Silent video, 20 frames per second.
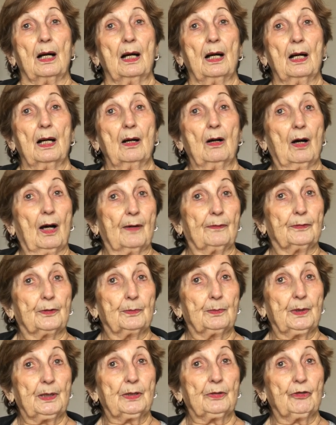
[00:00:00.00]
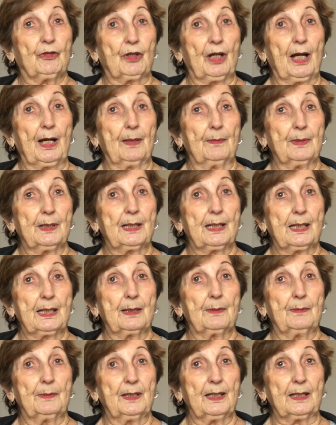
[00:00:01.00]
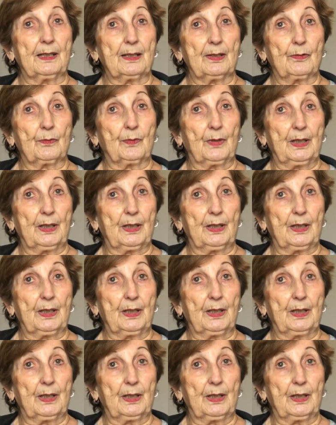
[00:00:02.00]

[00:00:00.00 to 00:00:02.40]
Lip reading: offered me a job at CBS